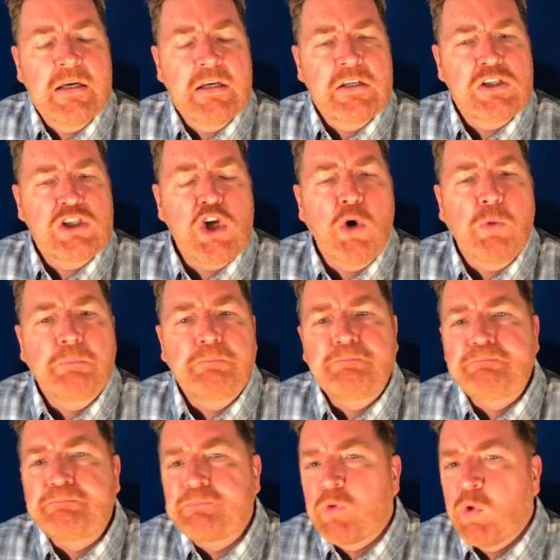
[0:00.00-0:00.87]
So
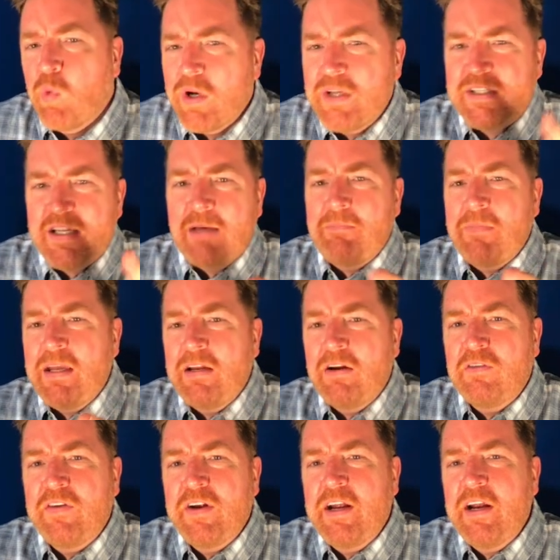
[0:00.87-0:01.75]
what does that mean
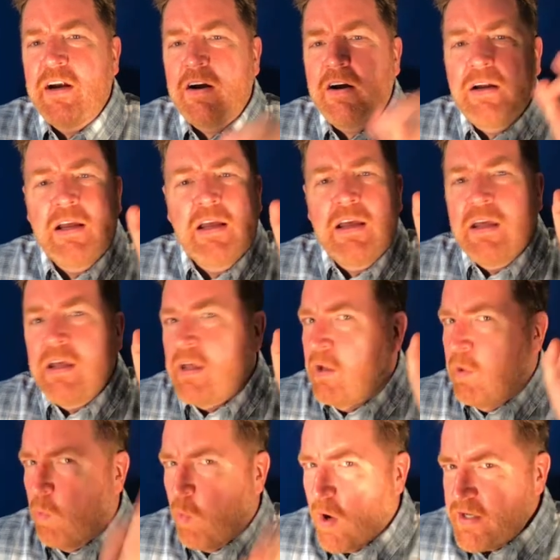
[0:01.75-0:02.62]
over here?
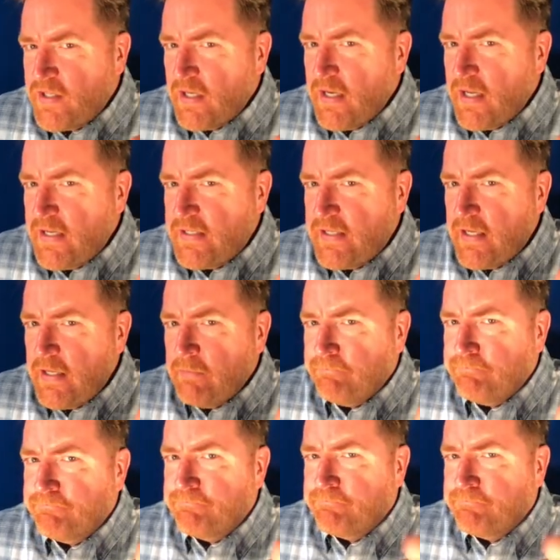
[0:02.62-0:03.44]
It wasn't easy.